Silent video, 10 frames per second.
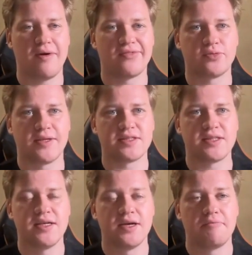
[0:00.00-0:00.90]

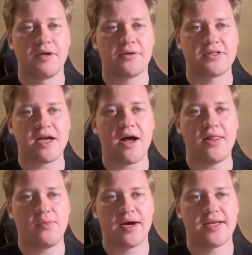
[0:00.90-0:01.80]
20 because
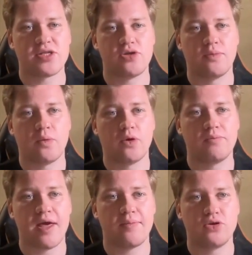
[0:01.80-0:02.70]
otherwise you will not
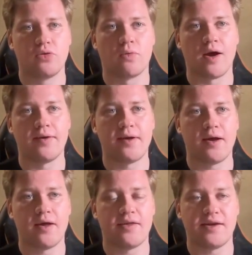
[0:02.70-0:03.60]
be able to run
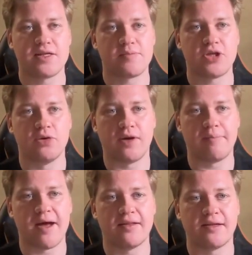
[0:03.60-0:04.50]
the special
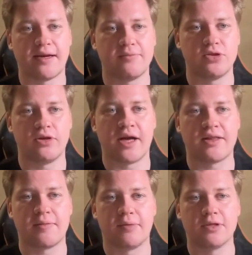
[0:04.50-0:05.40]
command that I'm doing at
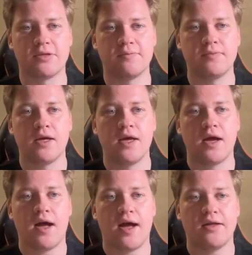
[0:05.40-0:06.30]
the bottom.
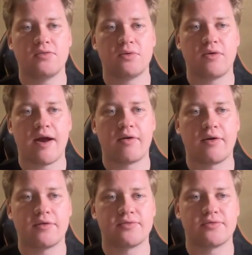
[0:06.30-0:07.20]
It will
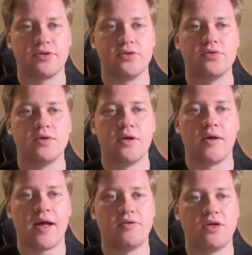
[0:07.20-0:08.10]
error for you
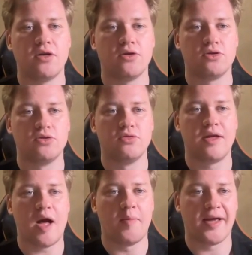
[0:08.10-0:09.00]
and you cannot do the
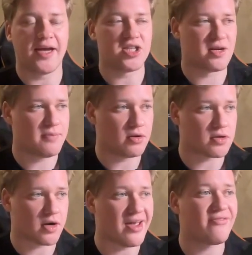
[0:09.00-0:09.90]
application
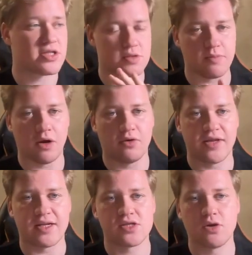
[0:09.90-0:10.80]
builder if it's below
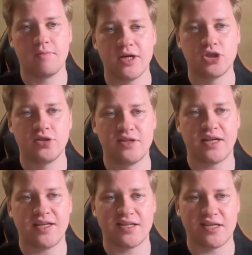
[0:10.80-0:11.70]
that. So make sure
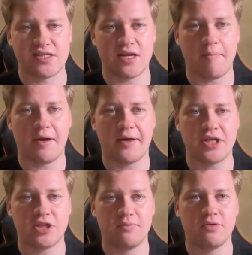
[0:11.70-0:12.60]
that it is
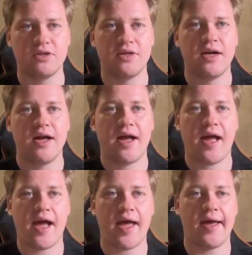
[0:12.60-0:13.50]
application builder
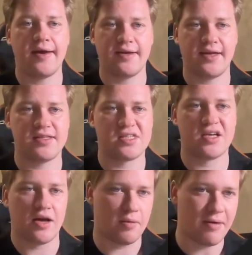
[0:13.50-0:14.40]
and it's
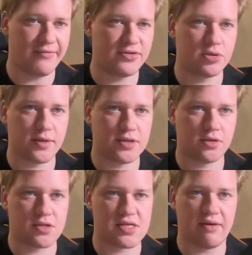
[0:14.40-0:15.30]
above
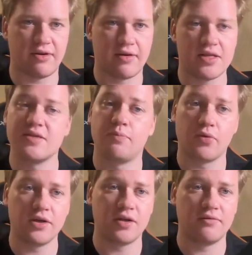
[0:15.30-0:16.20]
20.7. It's
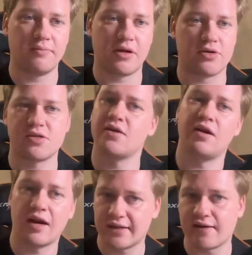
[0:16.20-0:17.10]
important because
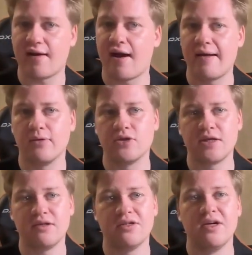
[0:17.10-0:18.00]
later I will
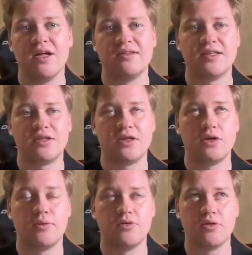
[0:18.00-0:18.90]
tell you that you
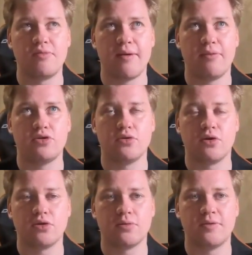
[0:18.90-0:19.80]
will not be able to
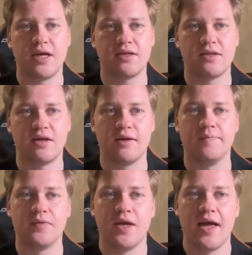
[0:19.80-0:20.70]
auto-update the
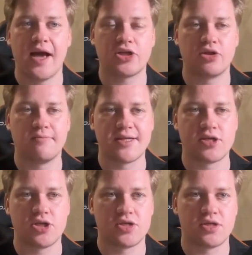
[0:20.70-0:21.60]
actual
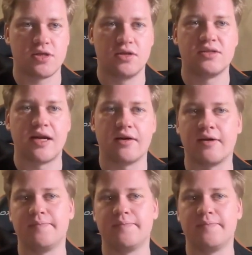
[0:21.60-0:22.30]
messages in Telegram.